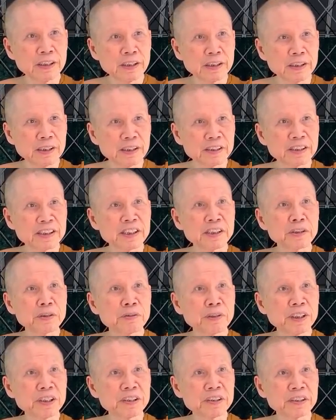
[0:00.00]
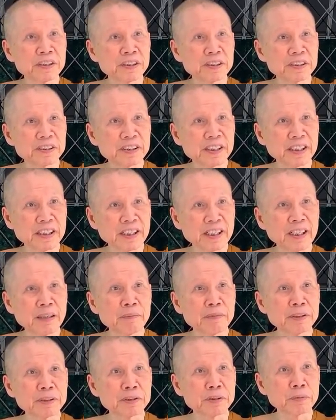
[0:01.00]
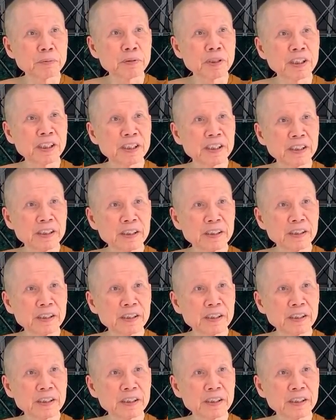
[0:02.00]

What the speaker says: the situations that come into play.